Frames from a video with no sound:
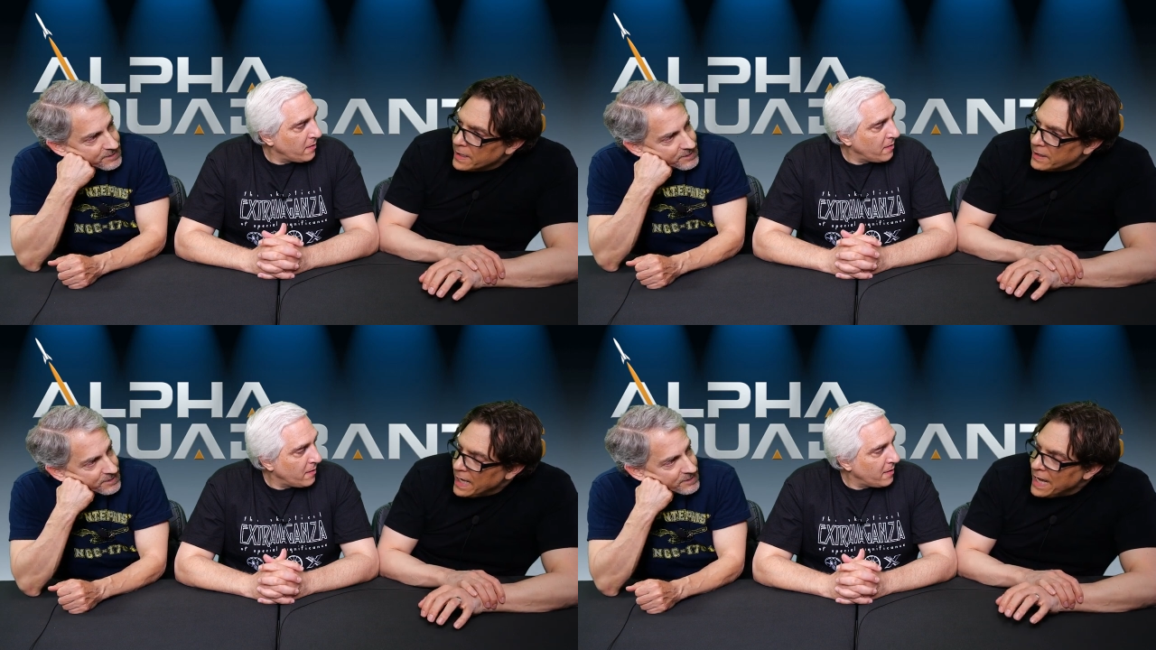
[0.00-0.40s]

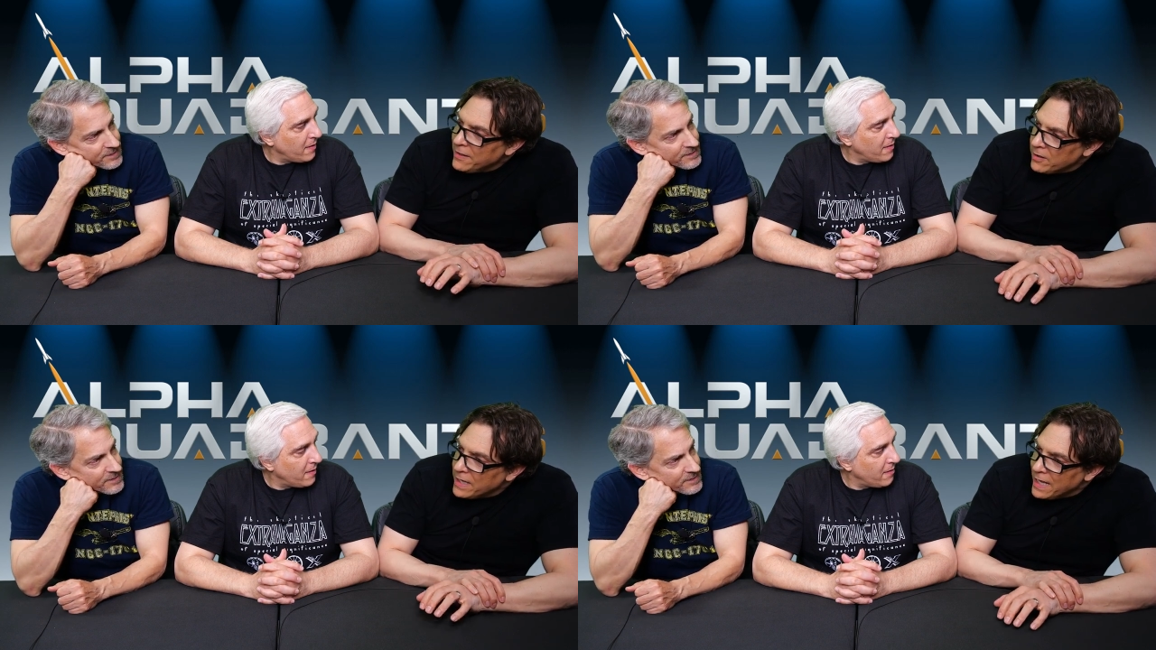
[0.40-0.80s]

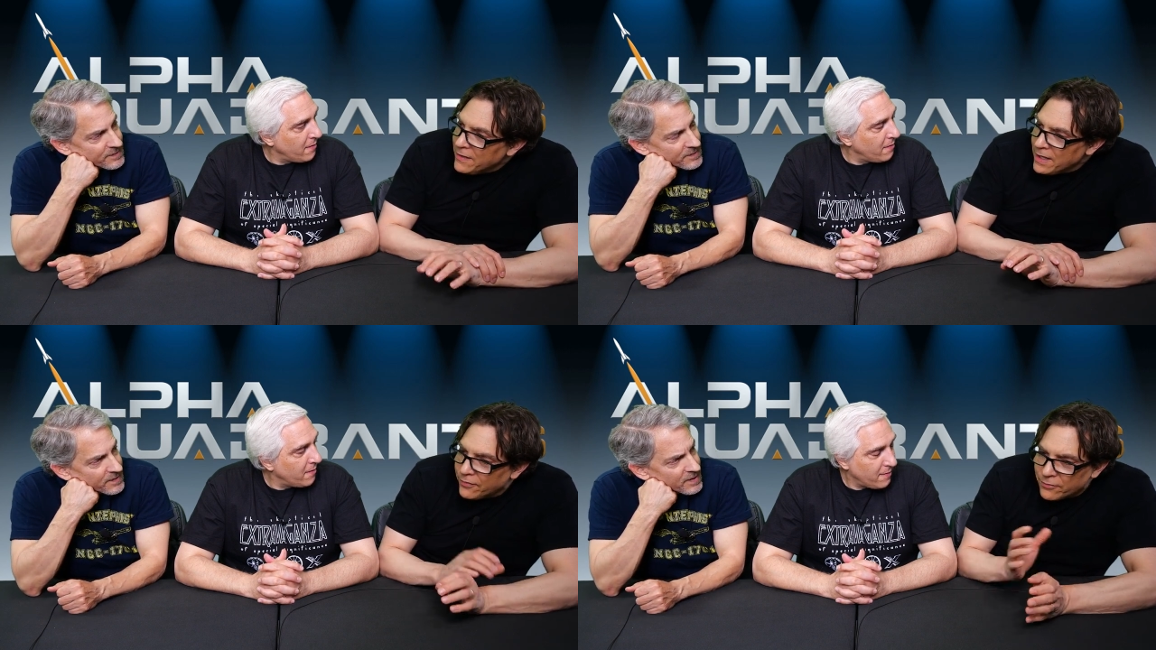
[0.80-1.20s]
Speaker 1: in the
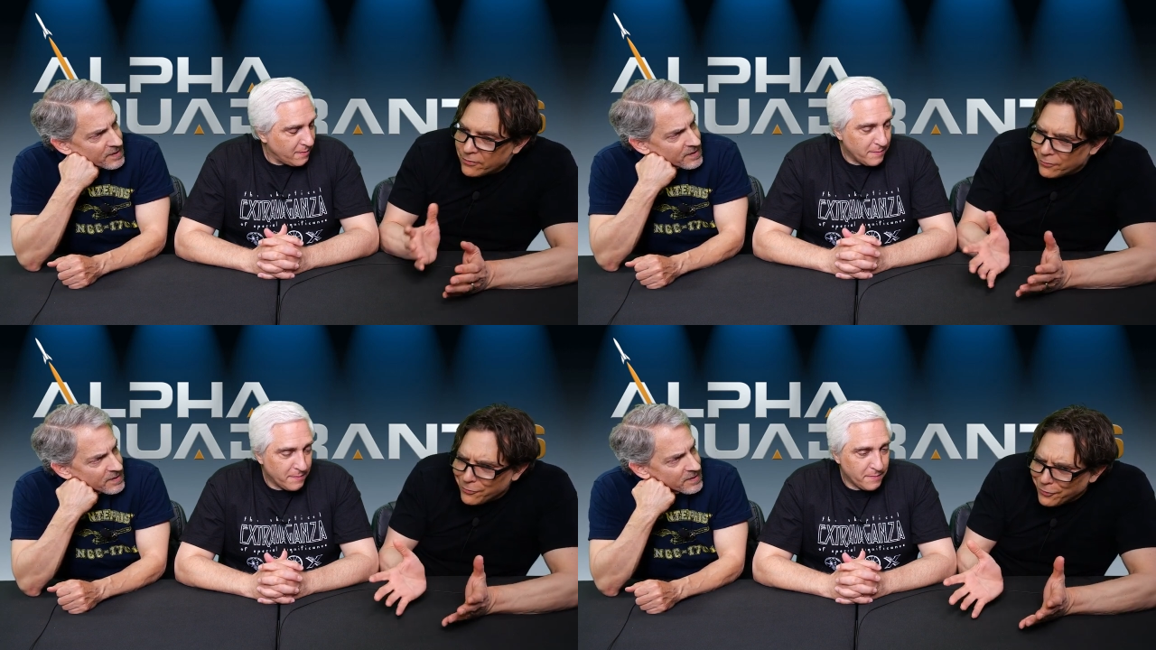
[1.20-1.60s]
in this
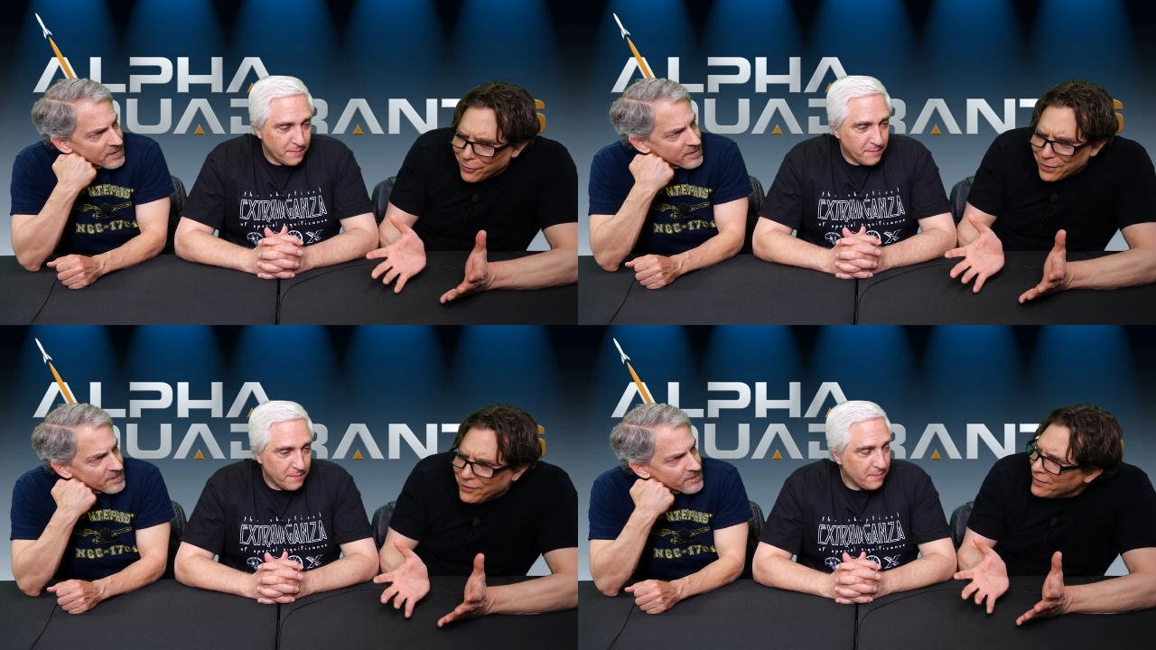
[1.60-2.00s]

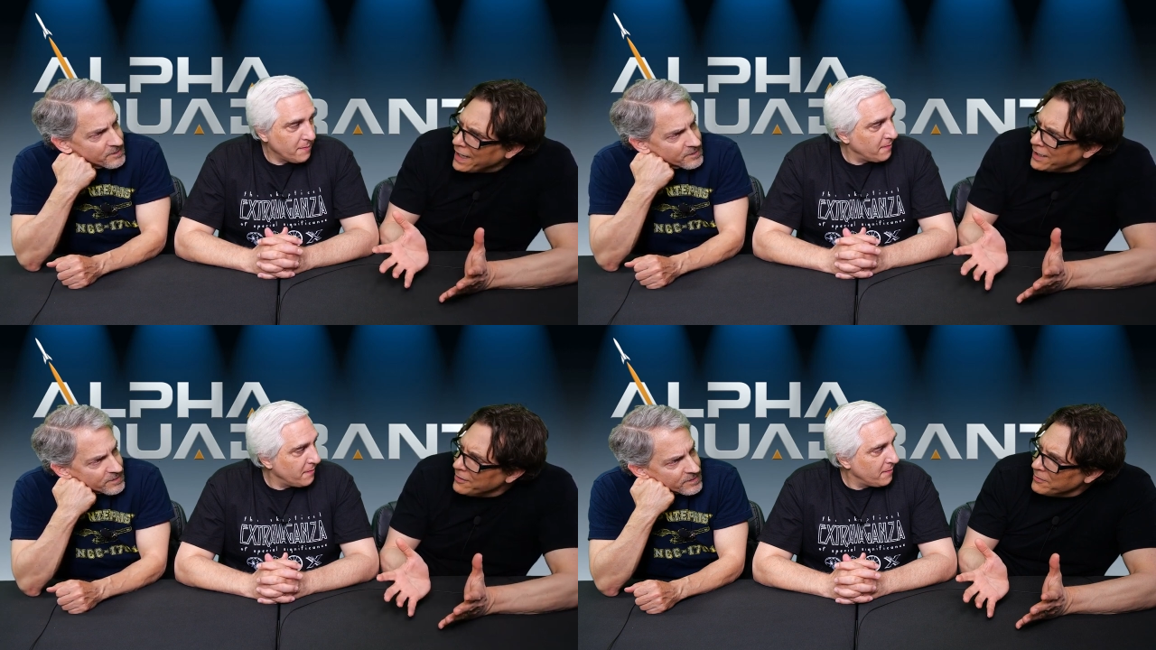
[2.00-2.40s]
thirty
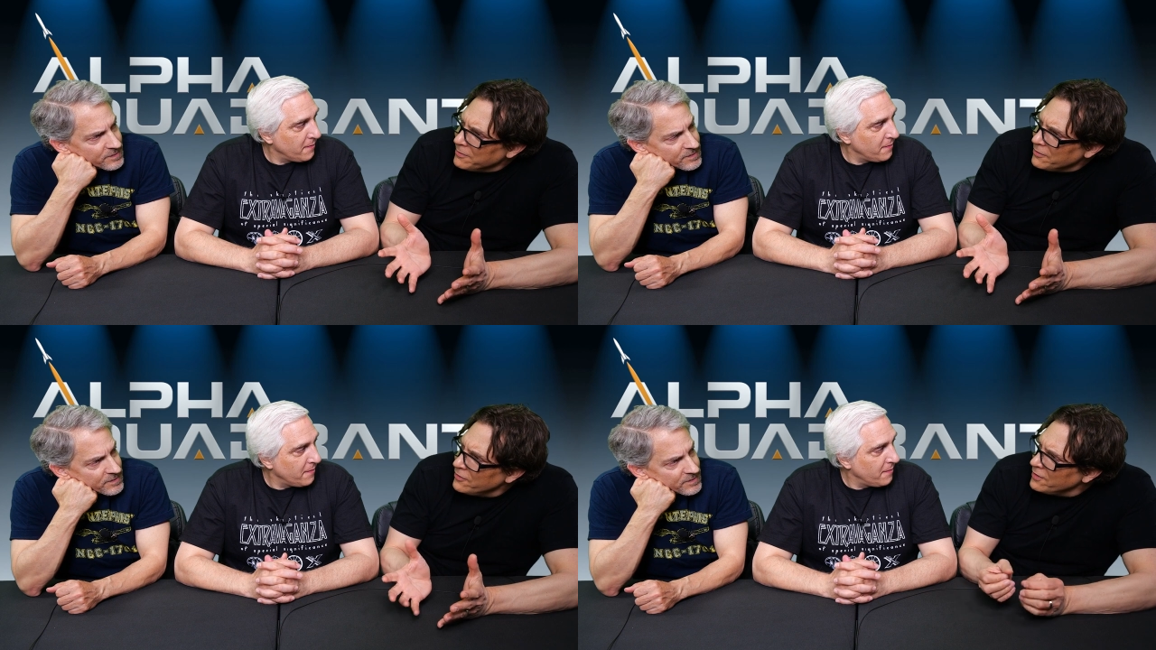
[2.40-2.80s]
second
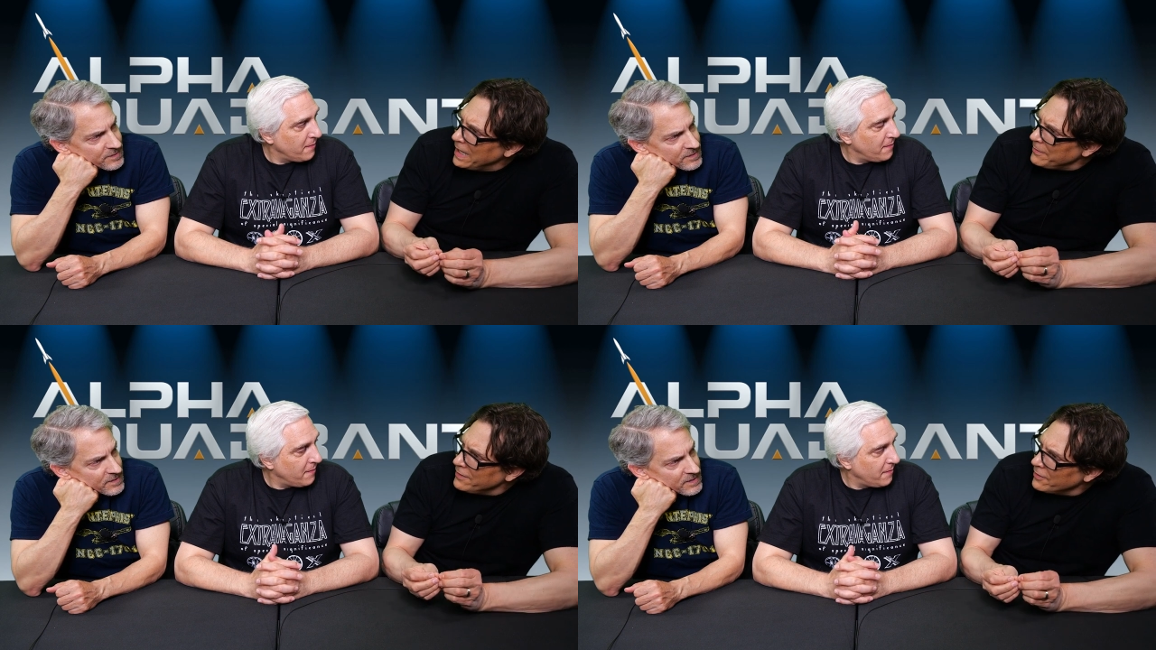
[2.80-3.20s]

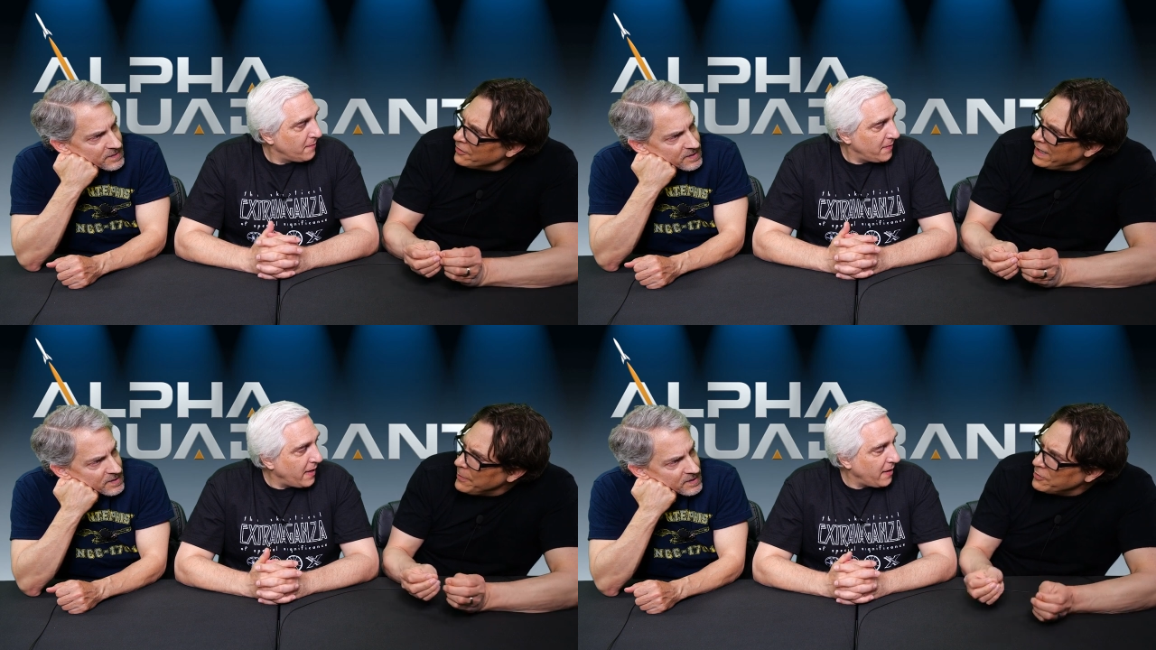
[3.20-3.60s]
snap you know
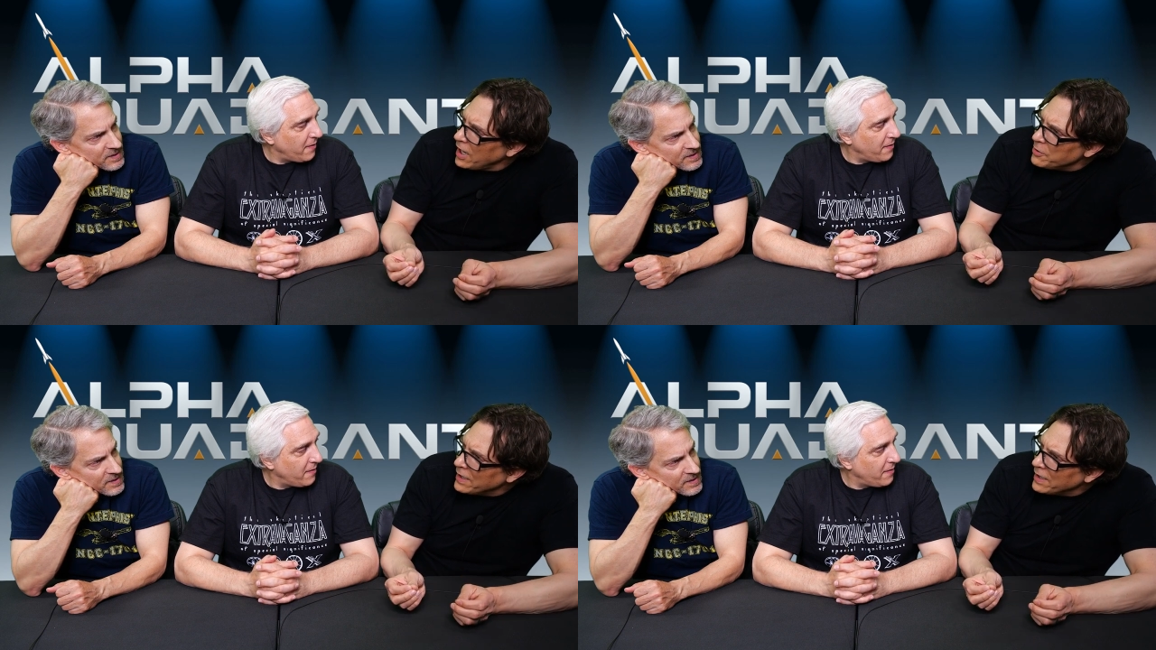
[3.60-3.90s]
snapshot, yeah.